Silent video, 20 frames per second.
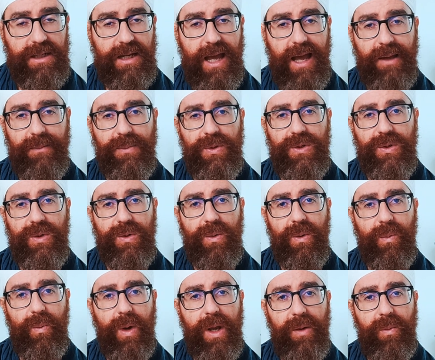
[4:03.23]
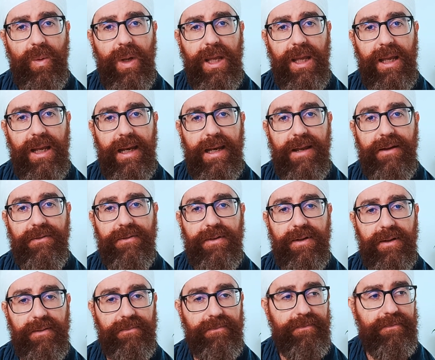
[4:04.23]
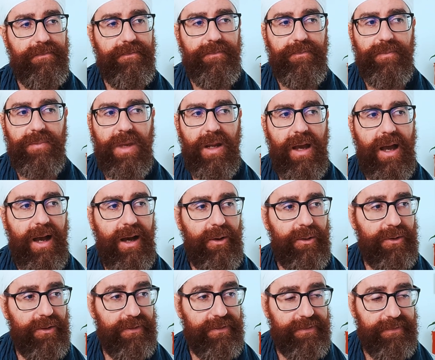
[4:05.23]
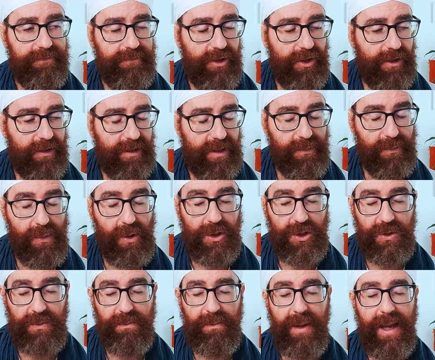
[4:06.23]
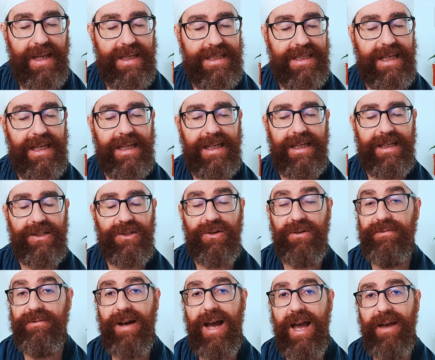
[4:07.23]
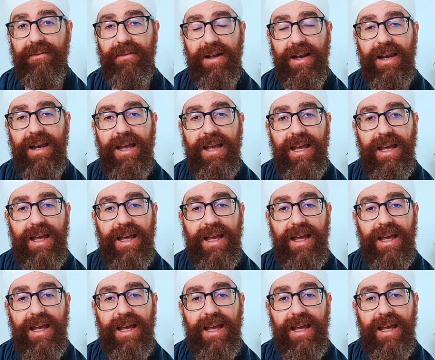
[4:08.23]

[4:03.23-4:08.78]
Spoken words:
times when we lived out of, you know, the most basic survival,